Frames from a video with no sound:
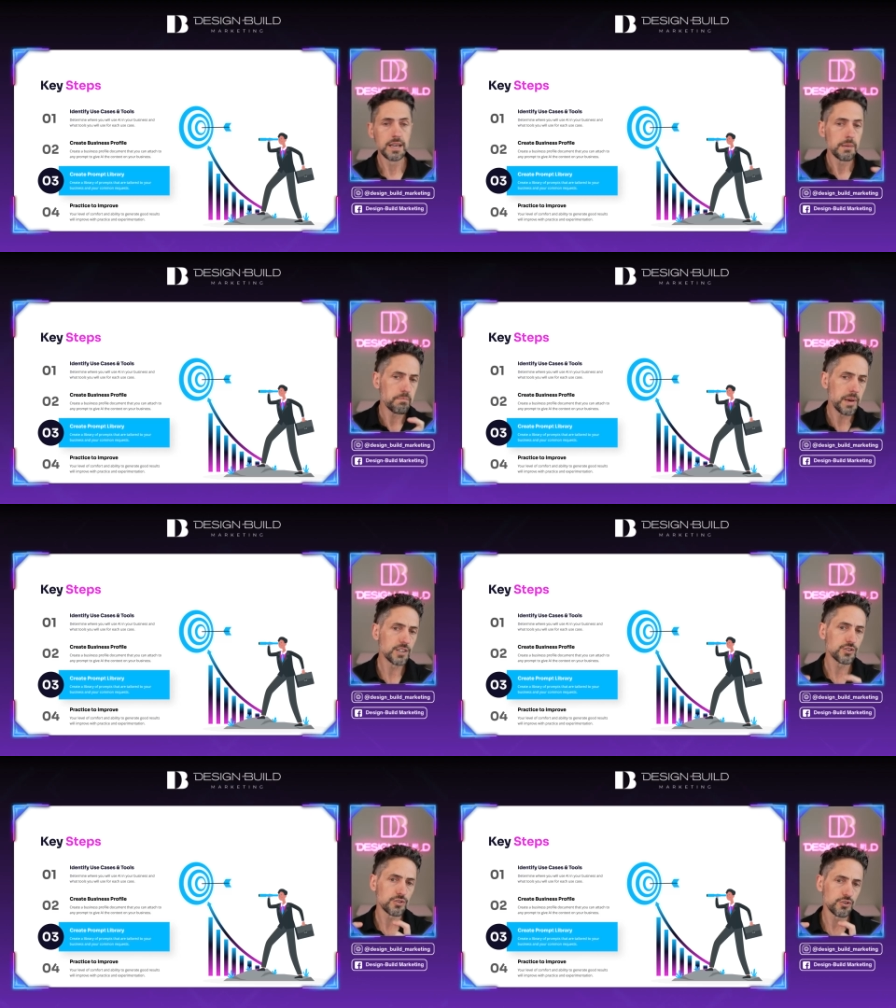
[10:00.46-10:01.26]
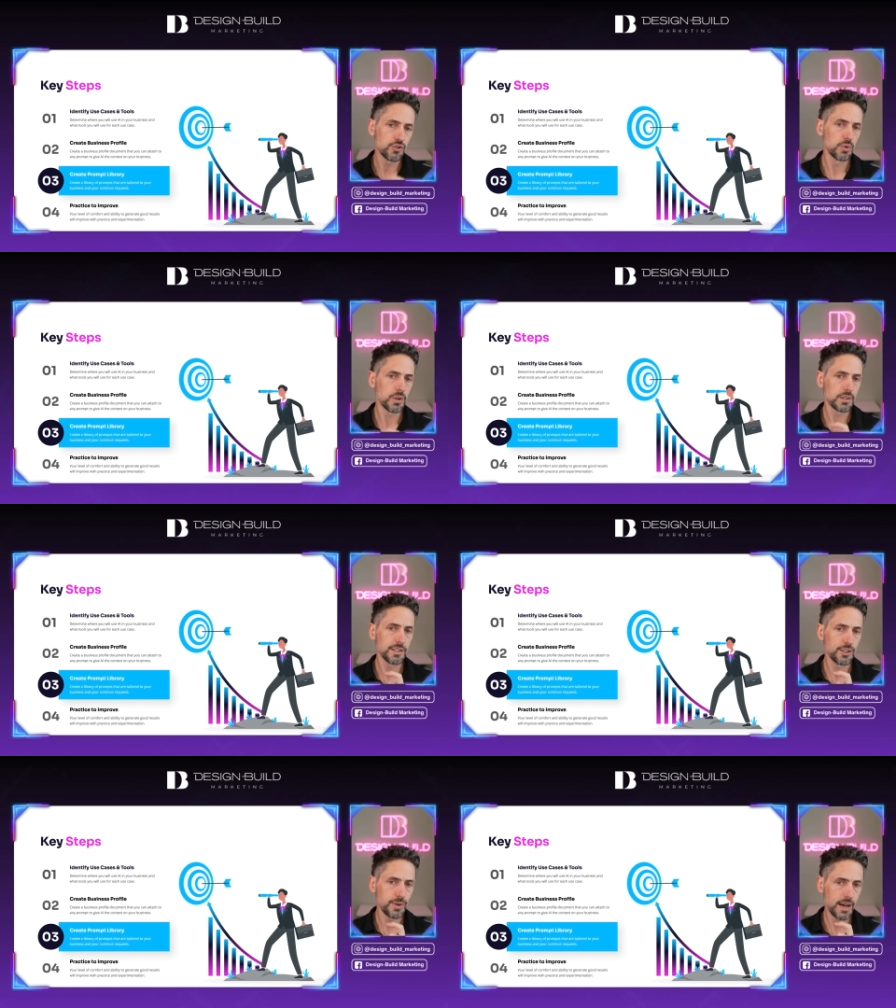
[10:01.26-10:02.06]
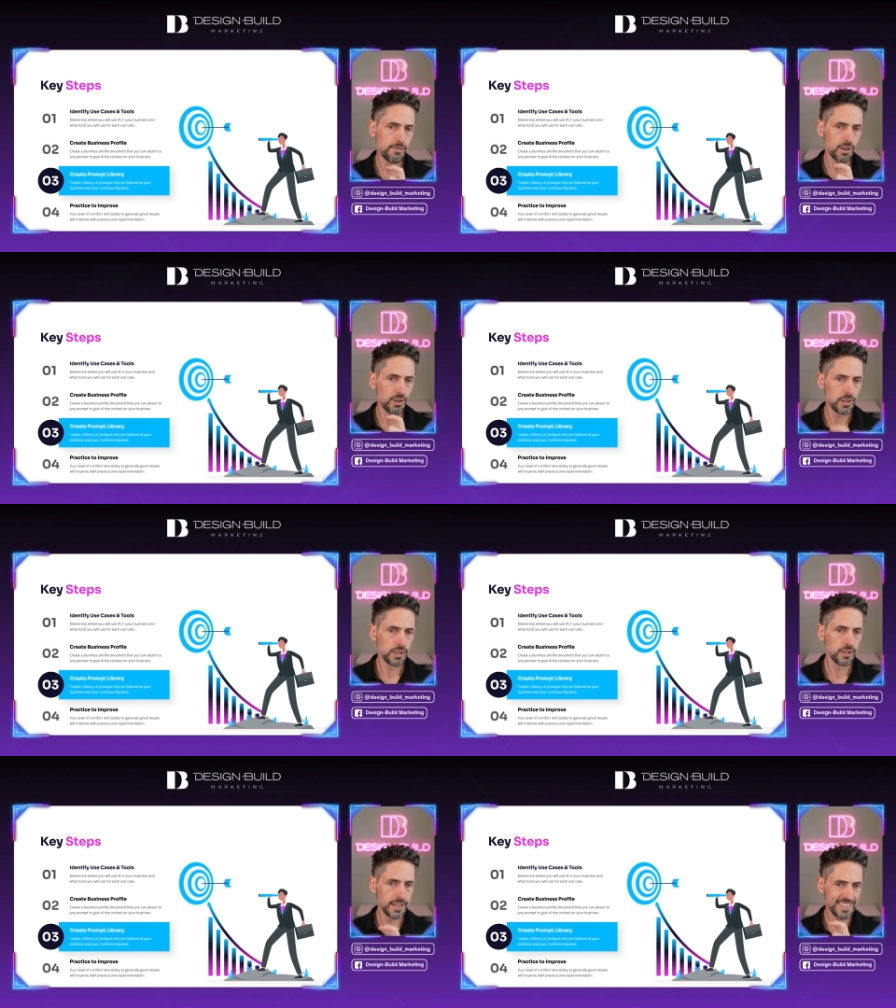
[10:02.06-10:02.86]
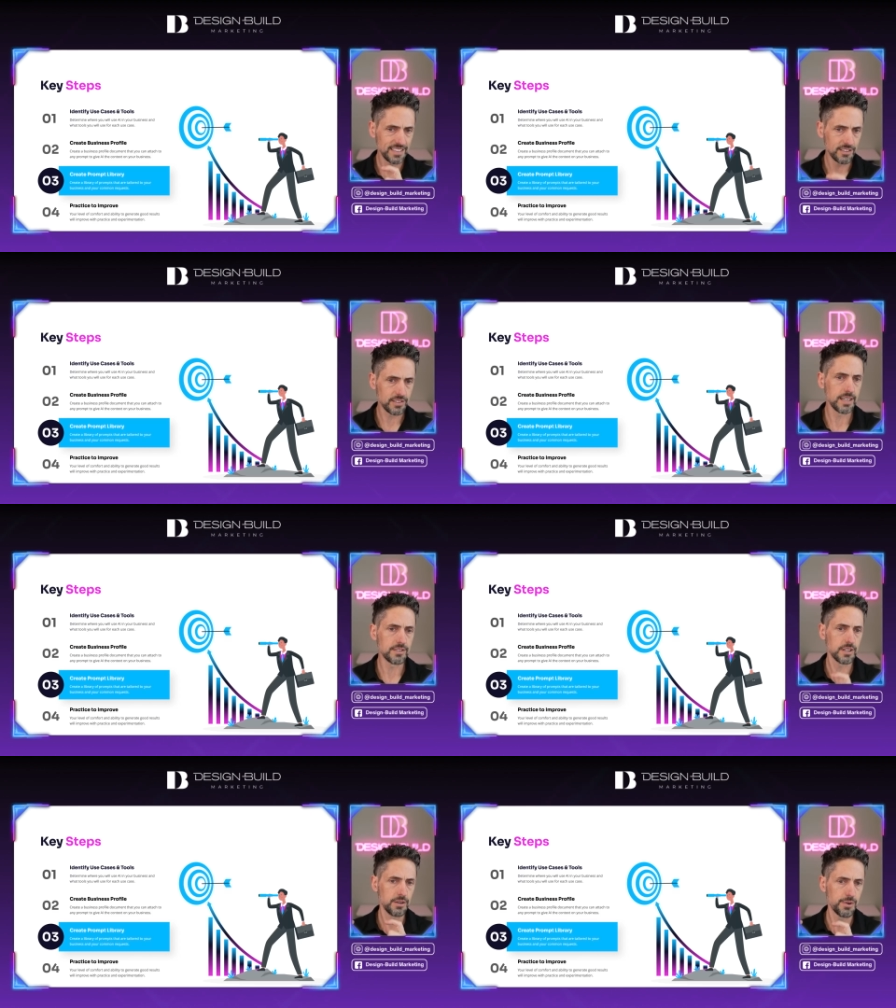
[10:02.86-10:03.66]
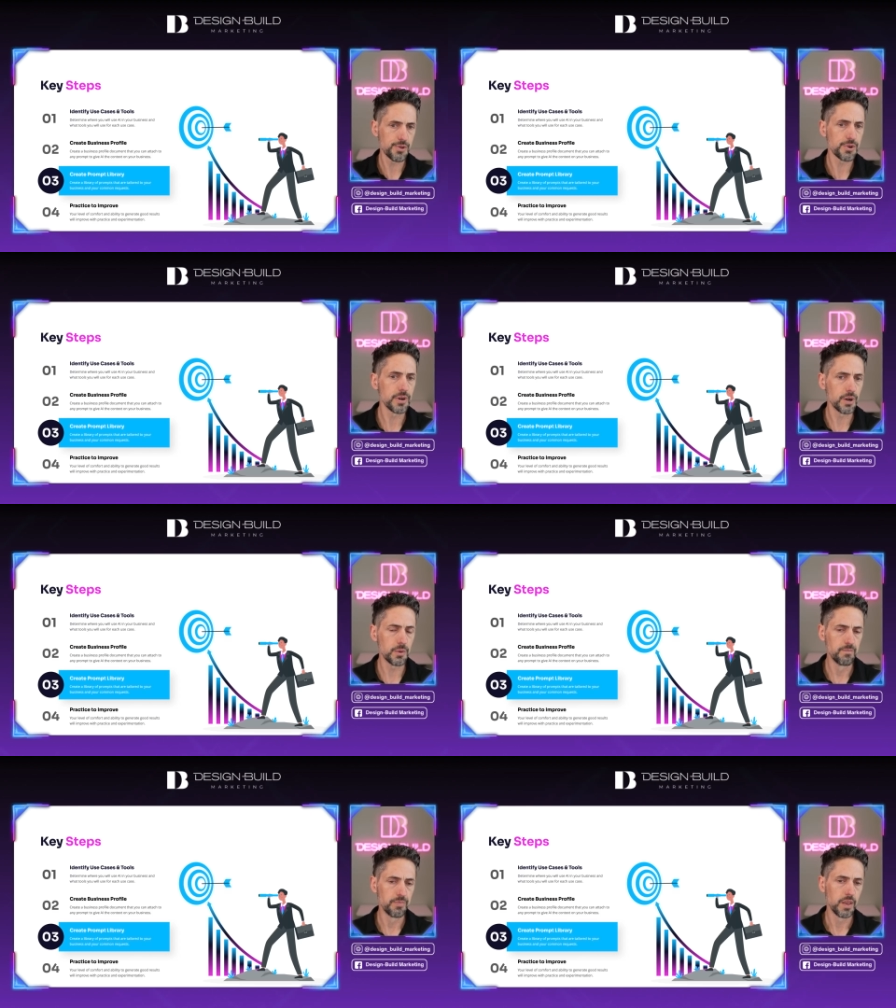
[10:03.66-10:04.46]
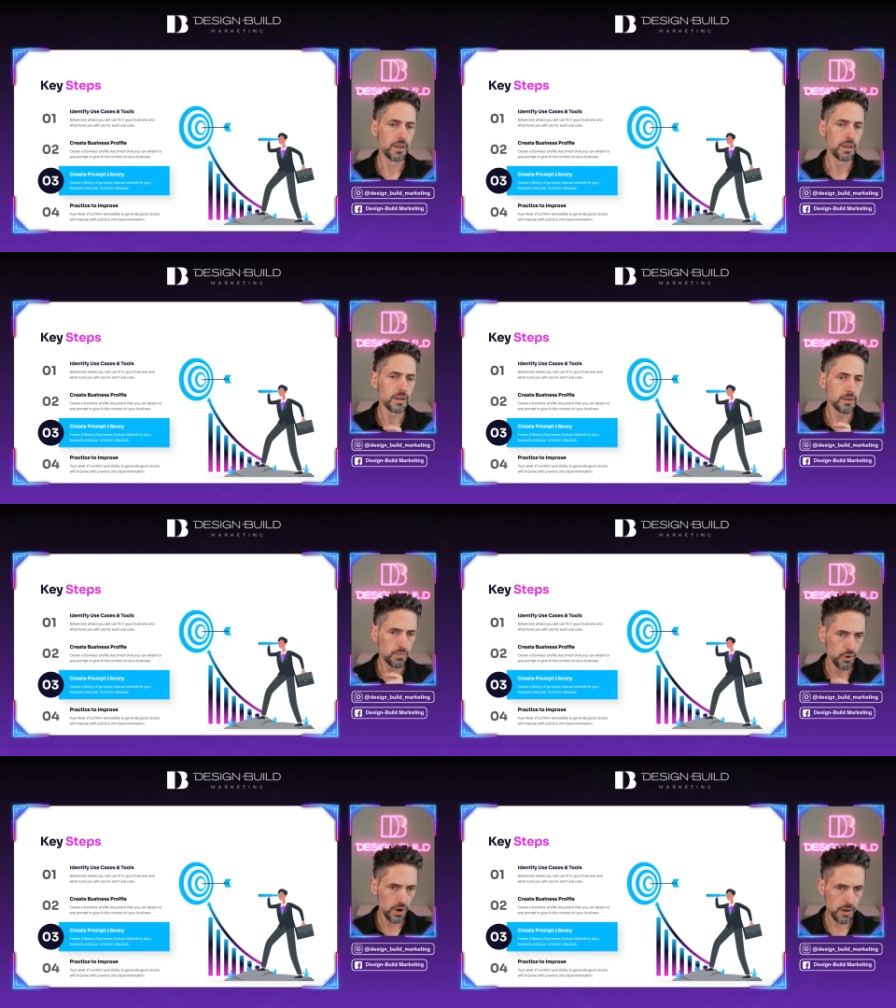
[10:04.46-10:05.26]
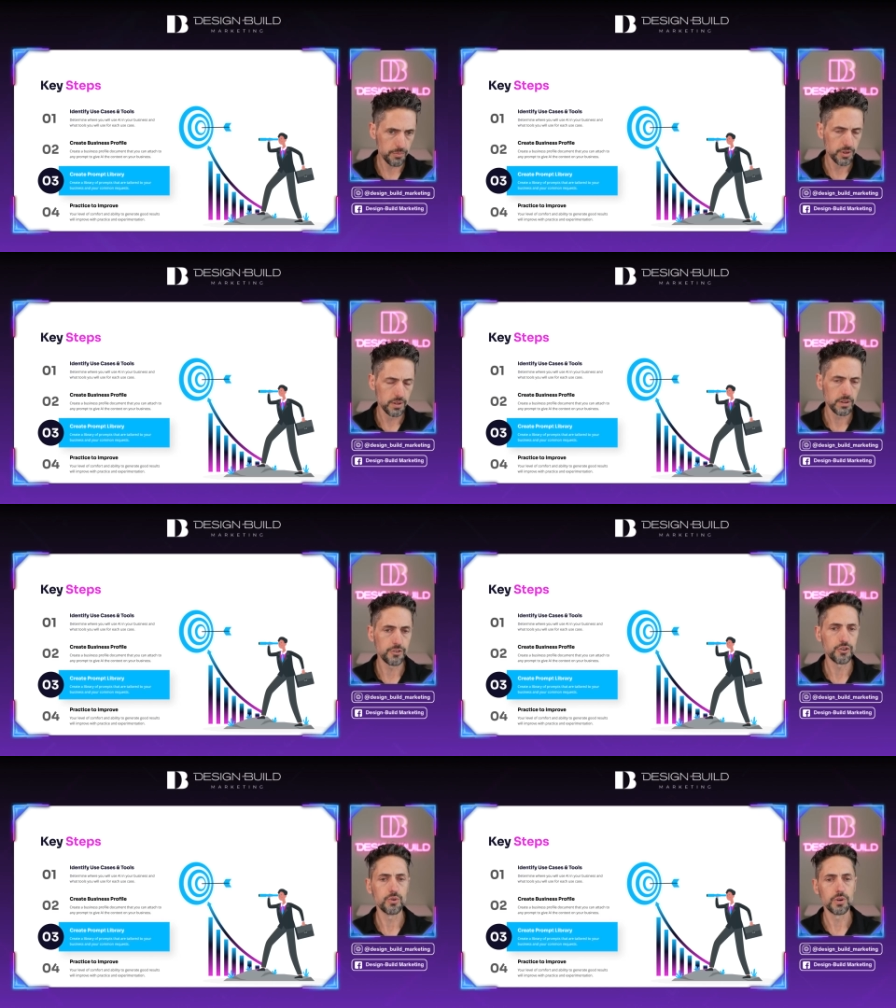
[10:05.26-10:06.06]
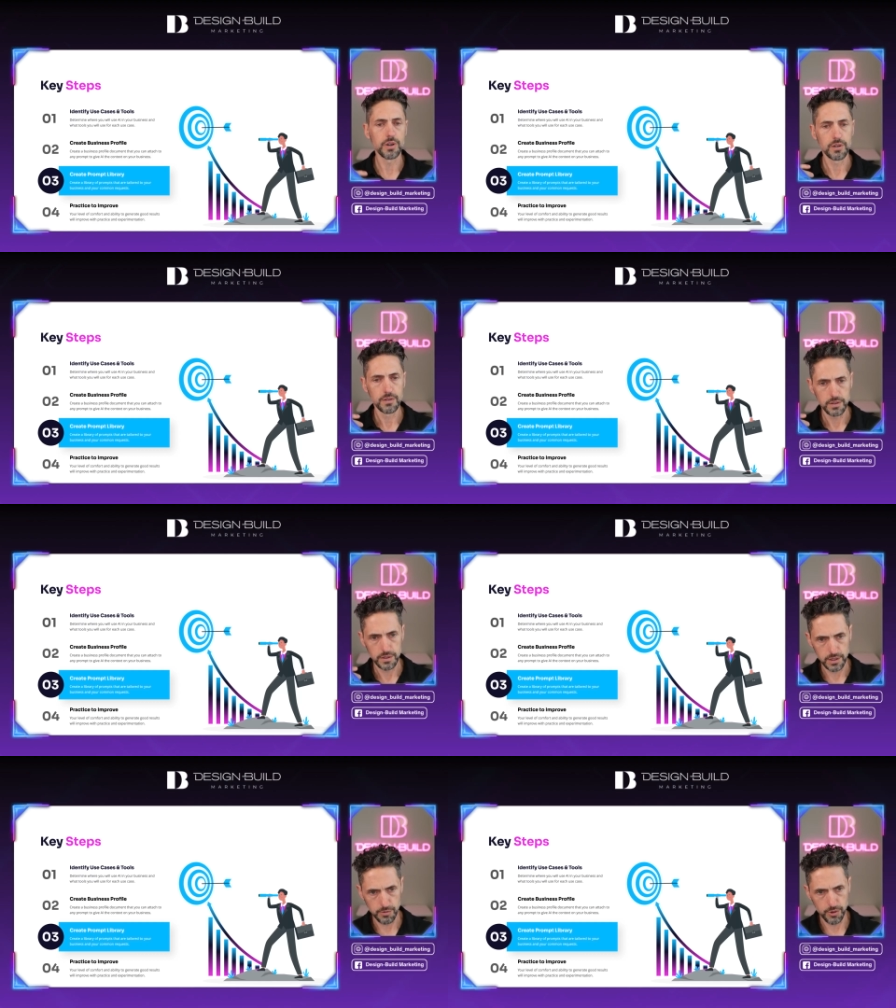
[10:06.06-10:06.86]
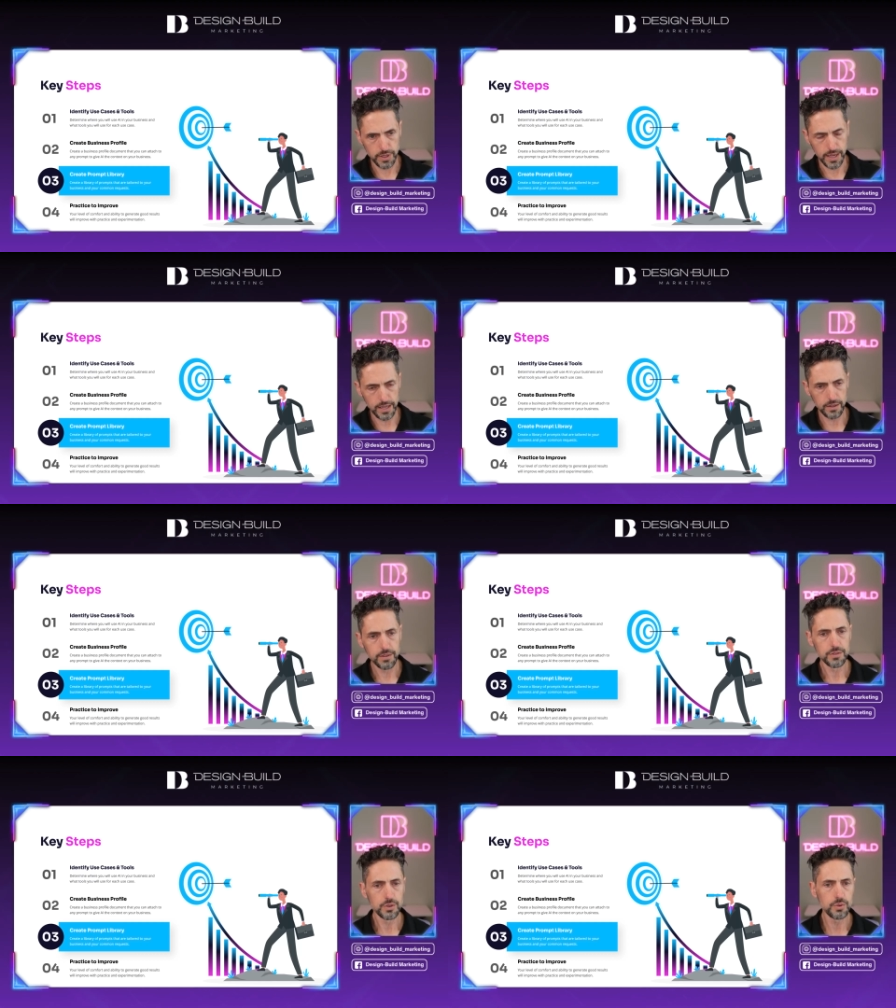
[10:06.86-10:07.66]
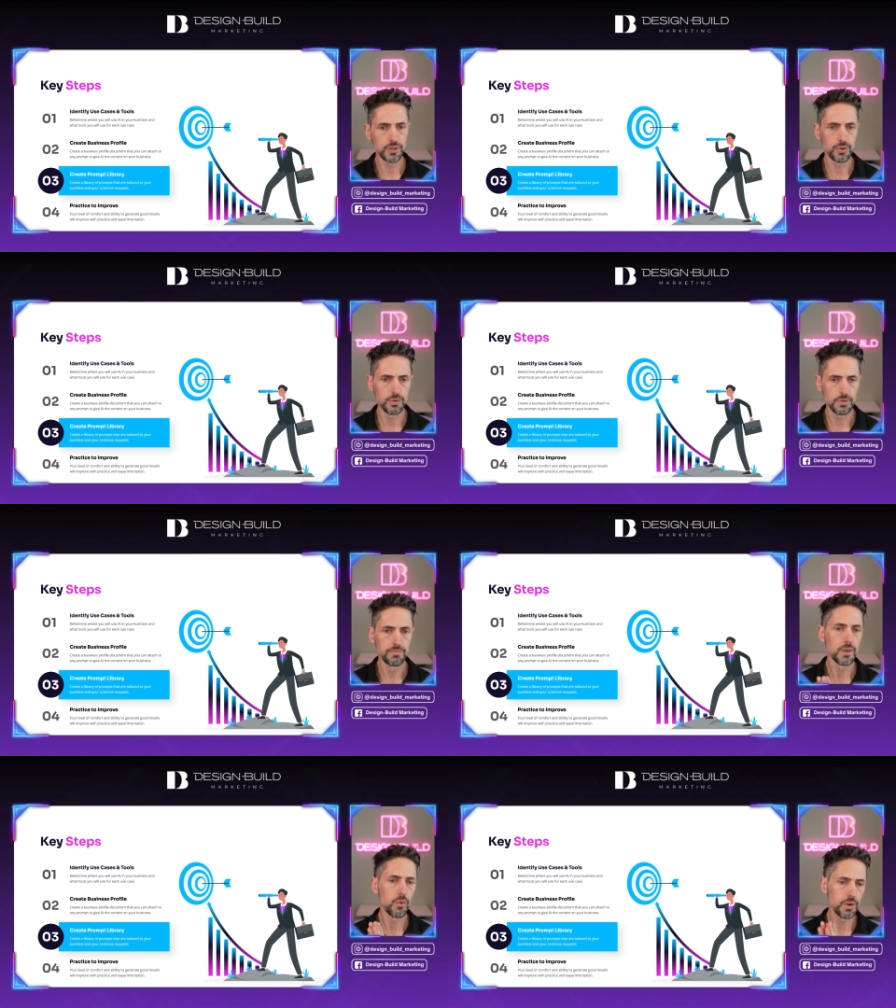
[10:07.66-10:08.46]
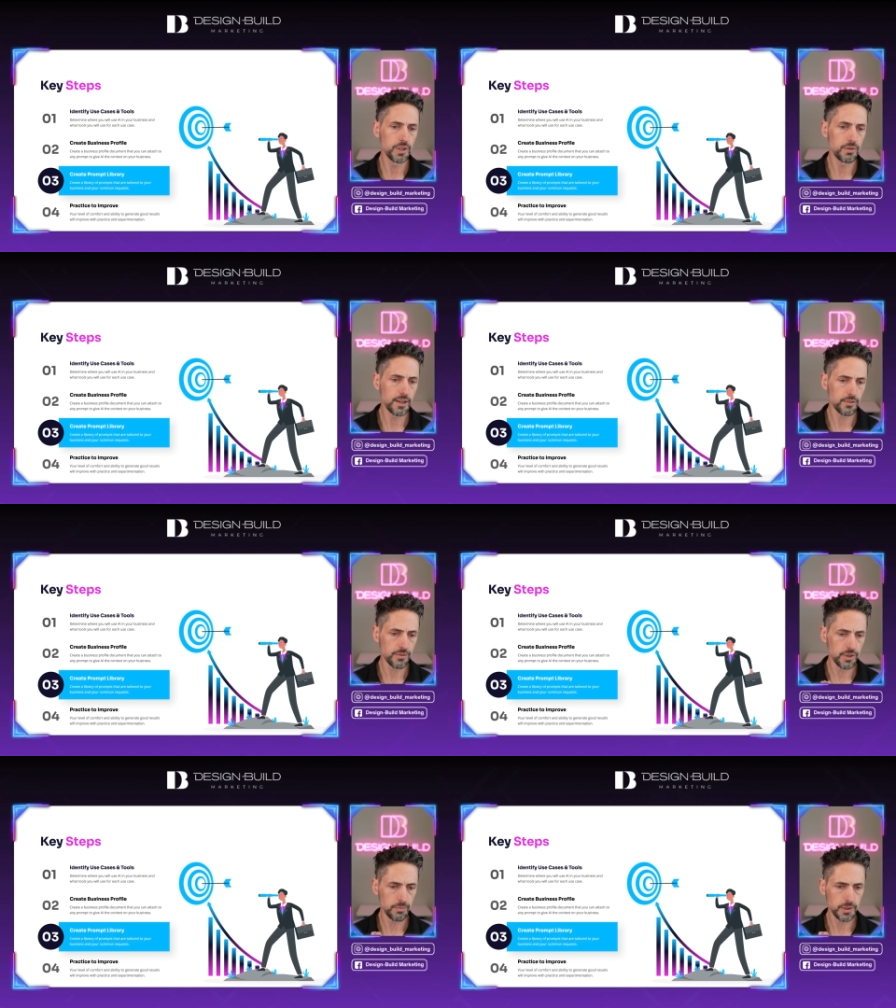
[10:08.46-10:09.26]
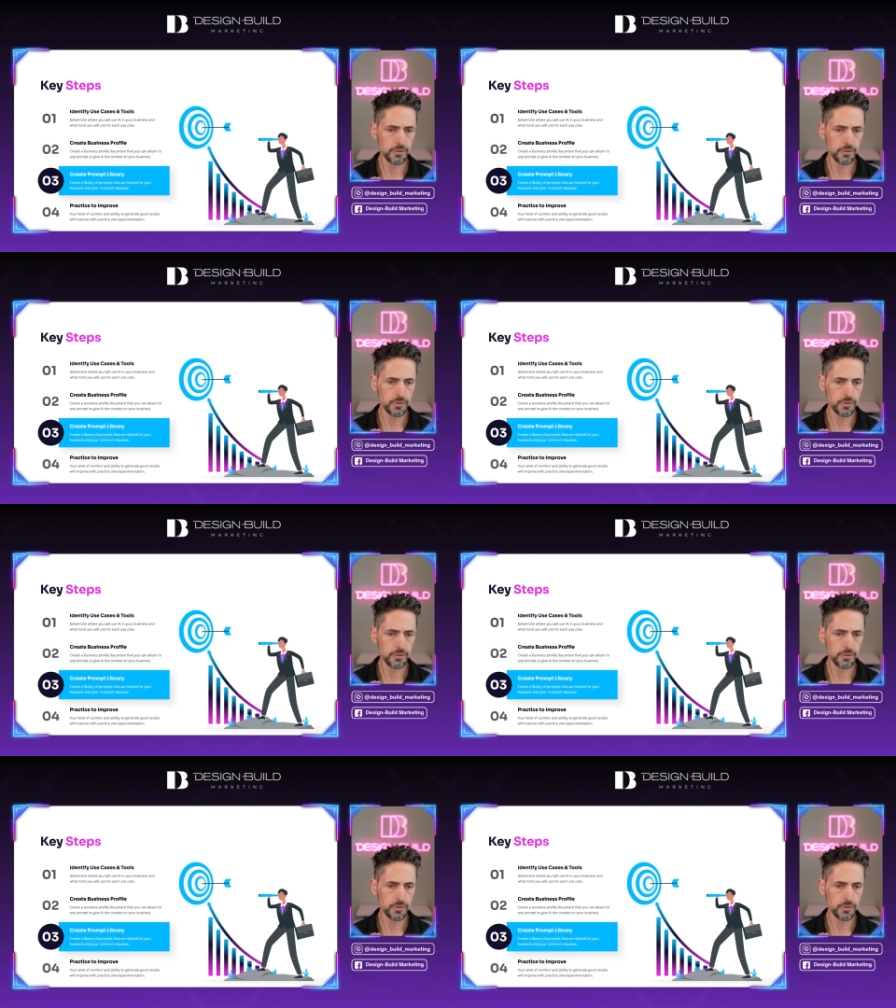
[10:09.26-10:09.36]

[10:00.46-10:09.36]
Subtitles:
makes sure that you have a clear and concise and thorough prompt that you are communicating to the tool when you ask for something.